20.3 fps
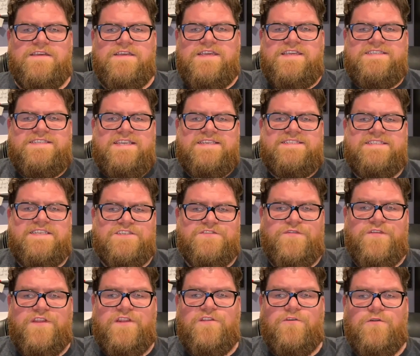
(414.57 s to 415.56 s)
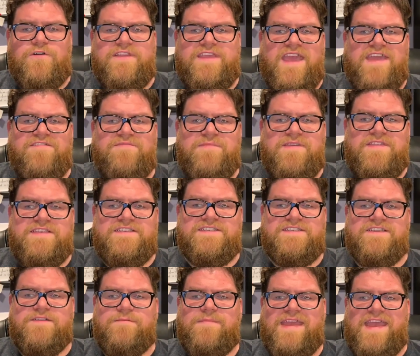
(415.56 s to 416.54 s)
He says this, "For the Lord gave me this
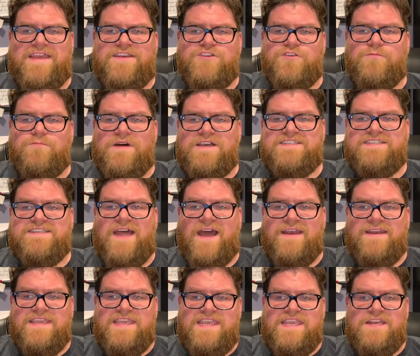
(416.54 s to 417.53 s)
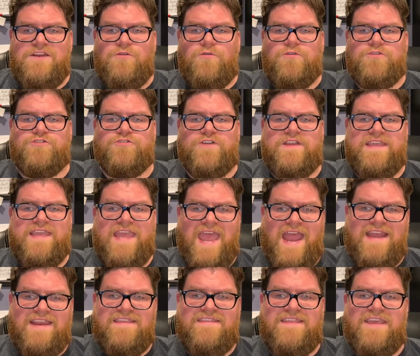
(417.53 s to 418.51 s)
command, you must not eat or drink
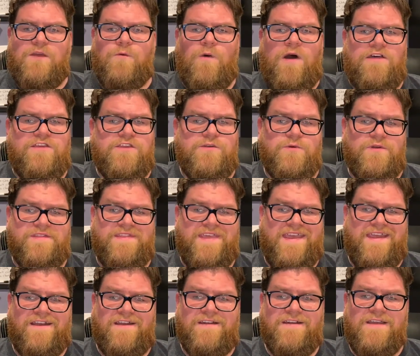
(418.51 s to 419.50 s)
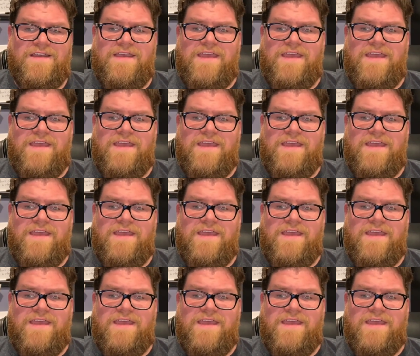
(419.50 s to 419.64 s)
anything while you are there,